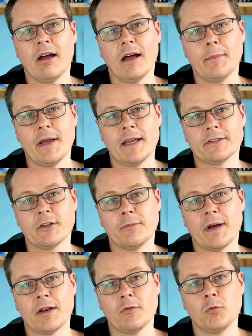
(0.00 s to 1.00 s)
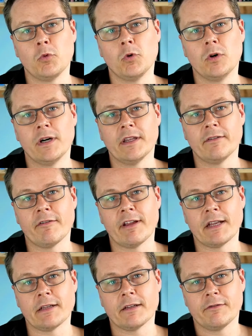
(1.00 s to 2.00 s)
Exo Man of War at the
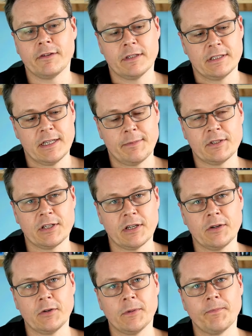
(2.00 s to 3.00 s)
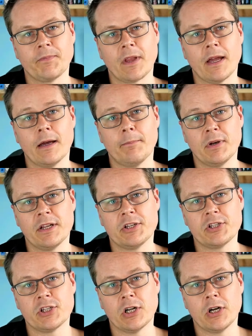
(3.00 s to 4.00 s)
very end of the first episode,
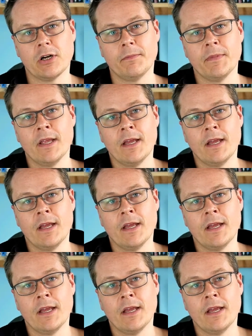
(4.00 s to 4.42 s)
Bloodshot,